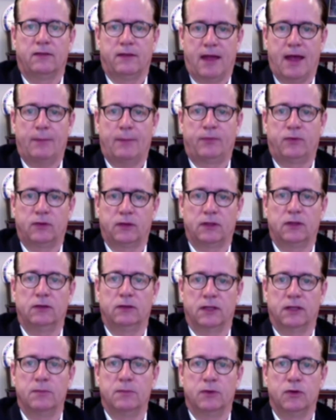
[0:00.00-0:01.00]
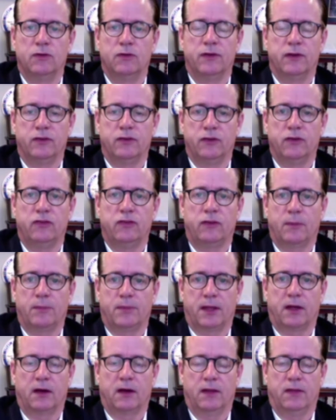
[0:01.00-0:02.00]
to absolutely move and do
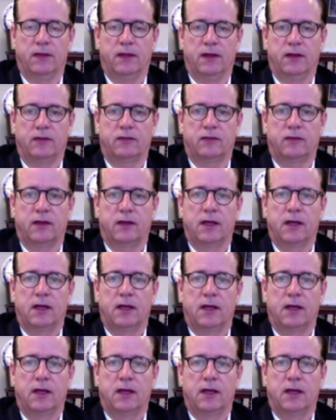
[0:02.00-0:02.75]
something on this.